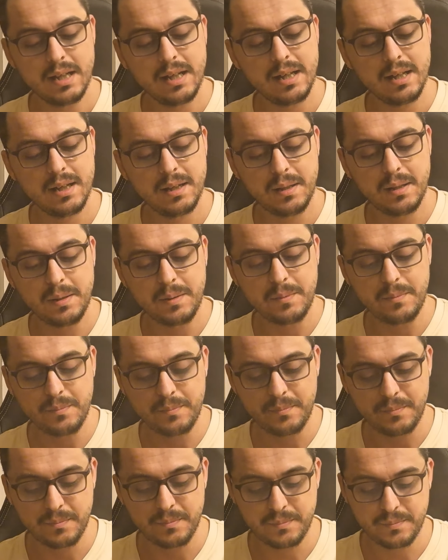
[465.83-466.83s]

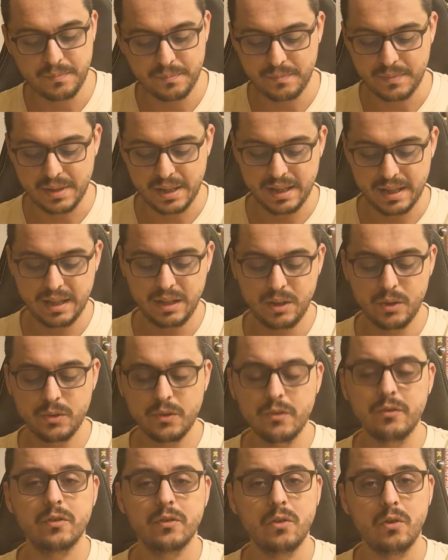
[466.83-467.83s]
A lot
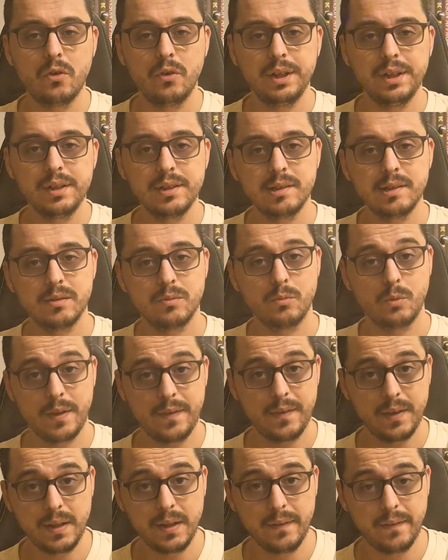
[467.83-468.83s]
of coins
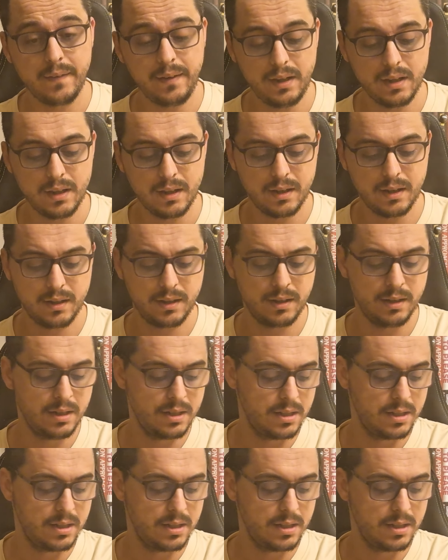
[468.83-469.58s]
within the